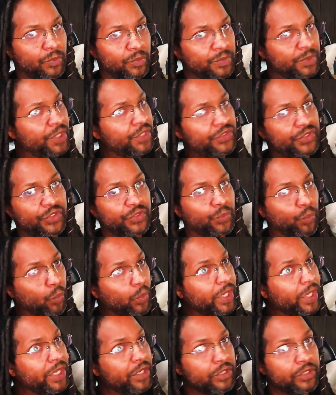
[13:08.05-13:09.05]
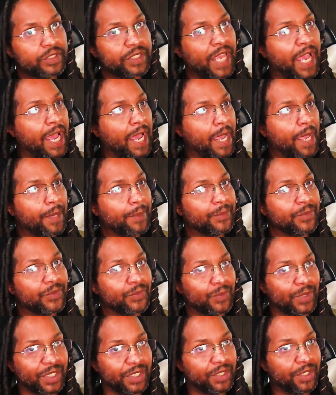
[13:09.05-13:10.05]
This is weird times
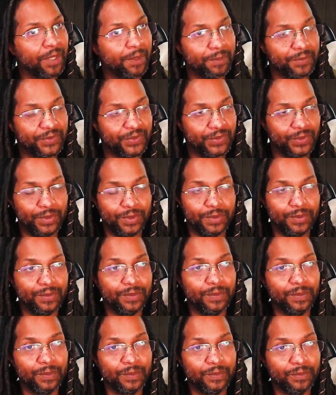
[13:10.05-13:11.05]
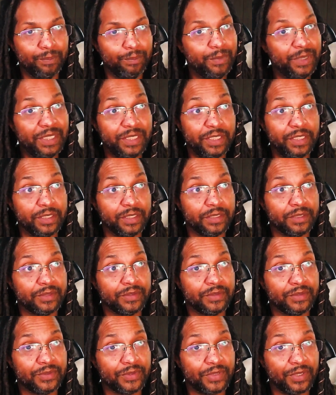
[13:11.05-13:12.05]
when it comes to media.
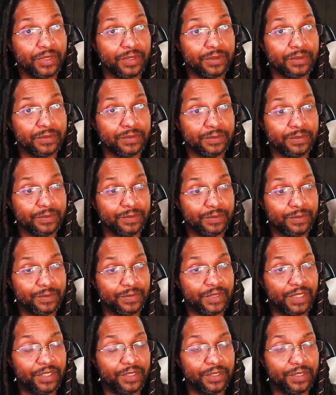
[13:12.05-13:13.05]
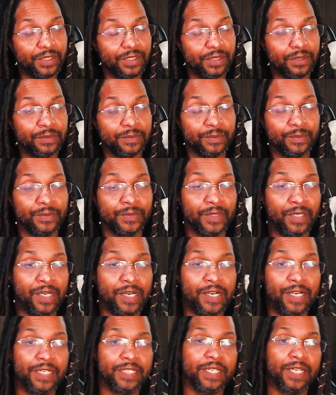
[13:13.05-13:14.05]
So there you go.
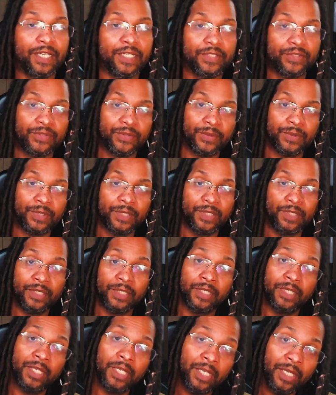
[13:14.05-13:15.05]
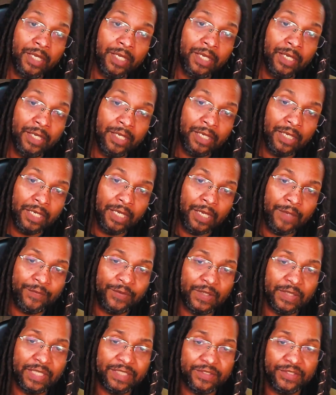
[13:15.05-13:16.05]
All right, guys. If
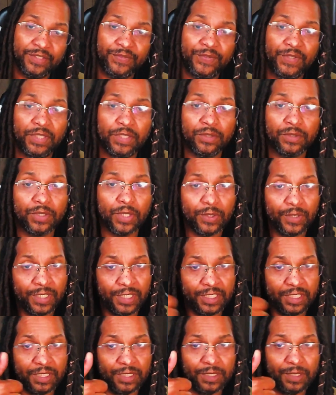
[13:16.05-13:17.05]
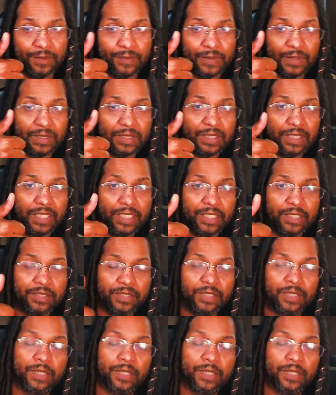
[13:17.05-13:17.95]
you like this video, go ahead and give it a like.